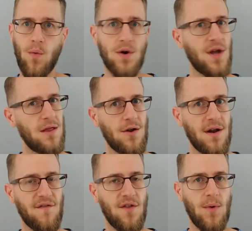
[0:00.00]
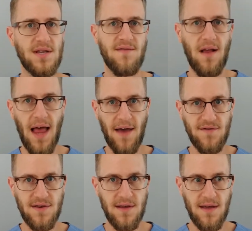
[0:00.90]
We're done learning for the rest of our
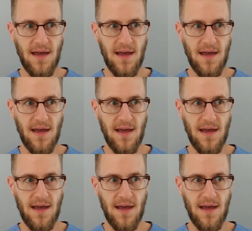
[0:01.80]
lives.